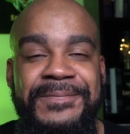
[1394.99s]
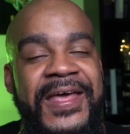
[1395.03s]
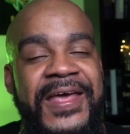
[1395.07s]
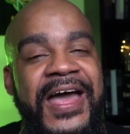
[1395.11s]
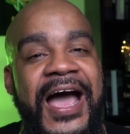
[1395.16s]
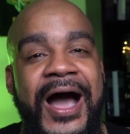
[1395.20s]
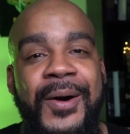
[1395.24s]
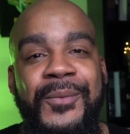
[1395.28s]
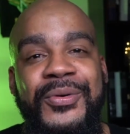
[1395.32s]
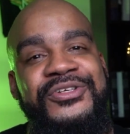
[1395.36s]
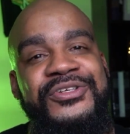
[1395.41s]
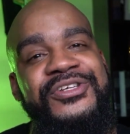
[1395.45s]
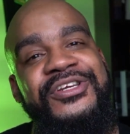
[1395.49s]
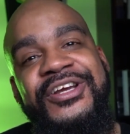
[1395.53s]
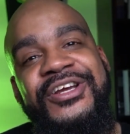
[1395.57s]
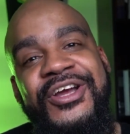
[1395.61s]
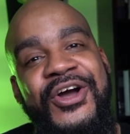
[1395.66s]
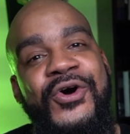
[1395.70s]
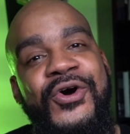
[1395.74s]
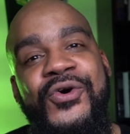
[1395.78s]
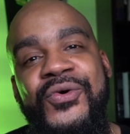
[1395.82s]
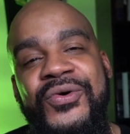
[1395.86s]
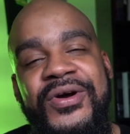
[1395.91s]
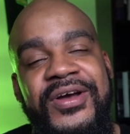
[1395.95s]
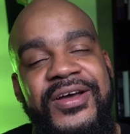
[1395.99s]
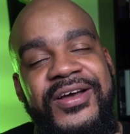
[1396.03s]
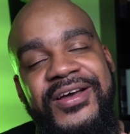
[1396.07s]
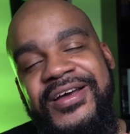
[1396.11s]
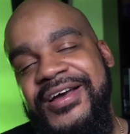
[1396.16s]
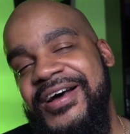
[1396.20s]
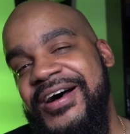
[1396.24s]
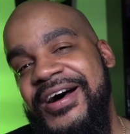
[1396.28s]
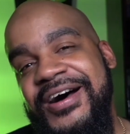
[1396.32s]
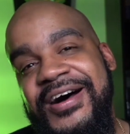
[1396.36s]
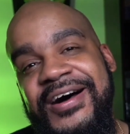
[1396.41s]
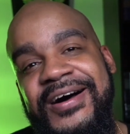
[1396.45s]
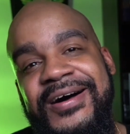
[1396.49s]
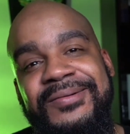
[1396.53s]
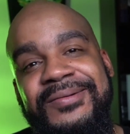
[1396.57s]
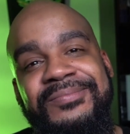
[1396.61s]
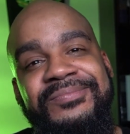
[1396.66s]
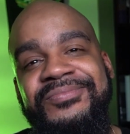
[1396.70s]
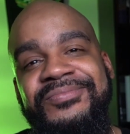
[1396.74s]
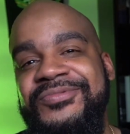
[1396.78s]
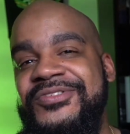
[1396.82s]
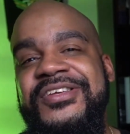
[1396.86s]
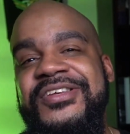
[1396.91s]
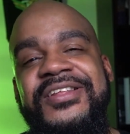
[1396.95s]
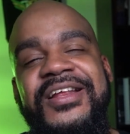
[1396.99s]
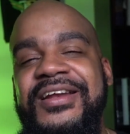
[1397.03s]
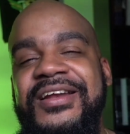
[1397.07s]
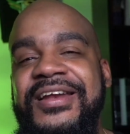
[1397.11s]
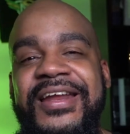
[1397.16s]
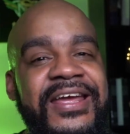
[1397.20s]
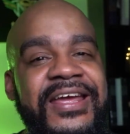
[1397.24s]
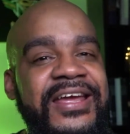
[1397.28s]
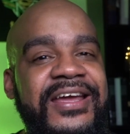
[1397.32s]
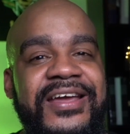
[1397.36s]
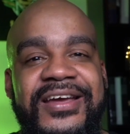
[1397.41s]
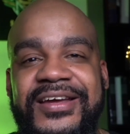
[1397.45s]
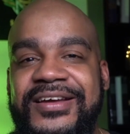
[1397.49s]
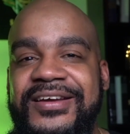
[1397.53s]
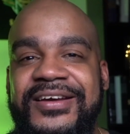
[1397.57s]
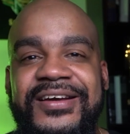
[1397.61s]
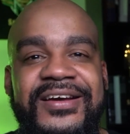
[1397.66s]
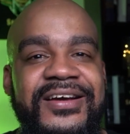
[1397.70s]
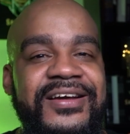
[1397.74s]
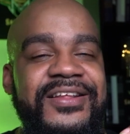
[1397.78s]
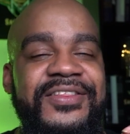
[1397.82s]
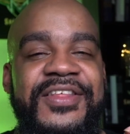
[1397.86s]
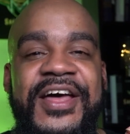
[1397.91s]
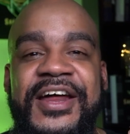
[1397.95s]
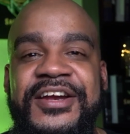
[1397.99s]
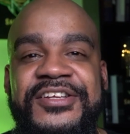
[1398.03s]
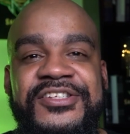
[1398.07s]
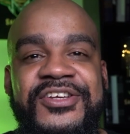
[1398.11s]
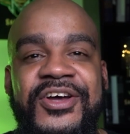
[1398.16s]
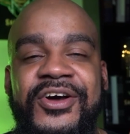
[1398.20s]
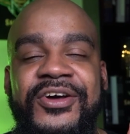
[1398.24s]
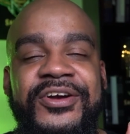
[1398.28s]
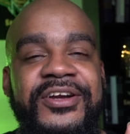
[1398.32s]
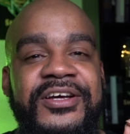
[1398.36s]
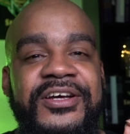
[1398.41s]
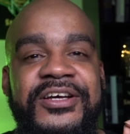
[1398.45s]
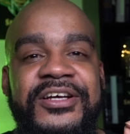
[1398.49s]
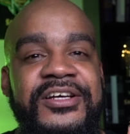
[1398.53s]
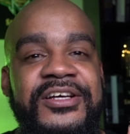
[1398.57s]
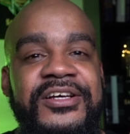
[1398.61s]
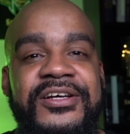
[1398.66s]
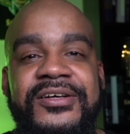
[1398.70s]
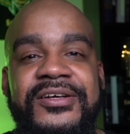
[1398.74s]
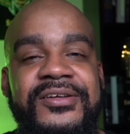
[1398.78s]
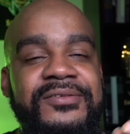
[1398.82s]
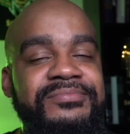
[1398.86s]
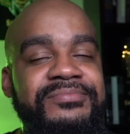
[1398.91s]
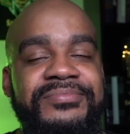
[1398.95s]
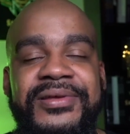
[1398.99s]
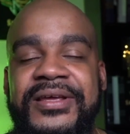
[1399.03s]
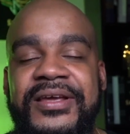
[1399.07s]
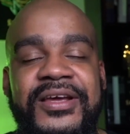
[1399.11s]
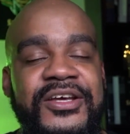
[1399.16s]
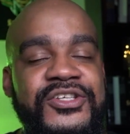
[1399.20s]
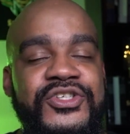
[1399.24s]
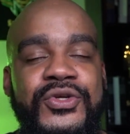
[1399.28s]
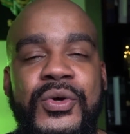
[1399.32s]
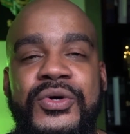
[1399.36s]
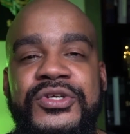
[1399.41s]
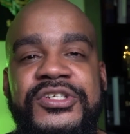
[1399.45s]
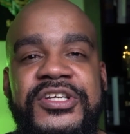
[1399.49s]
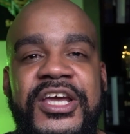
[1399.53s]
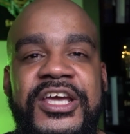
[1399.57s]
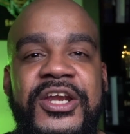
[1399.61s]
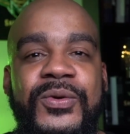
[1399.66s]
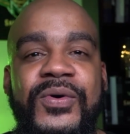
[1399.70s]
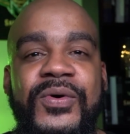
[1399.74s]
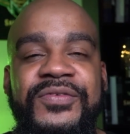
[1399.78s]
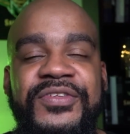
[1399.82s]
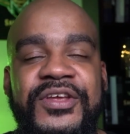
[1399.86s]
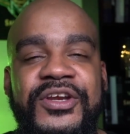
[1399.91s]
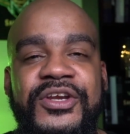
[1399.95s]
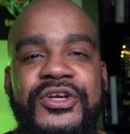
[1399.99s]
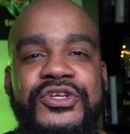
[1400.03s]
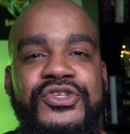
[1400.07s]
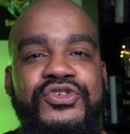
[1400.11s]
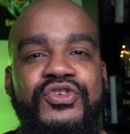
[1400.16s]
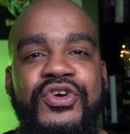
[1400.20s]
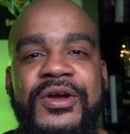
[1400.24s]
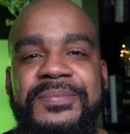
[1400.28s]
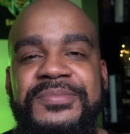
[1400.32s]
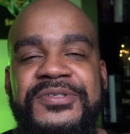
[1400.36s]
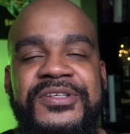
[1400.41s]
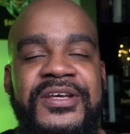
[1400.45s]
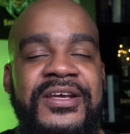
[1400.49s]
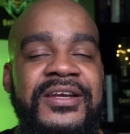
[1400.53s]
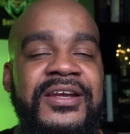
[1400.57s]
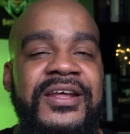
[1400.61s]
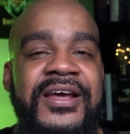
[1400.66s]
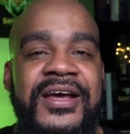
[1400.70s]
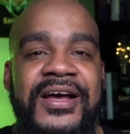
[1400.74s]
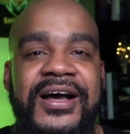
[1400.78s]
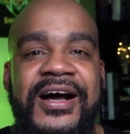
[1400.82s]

I want you to go to the link that is going to be associated with the description.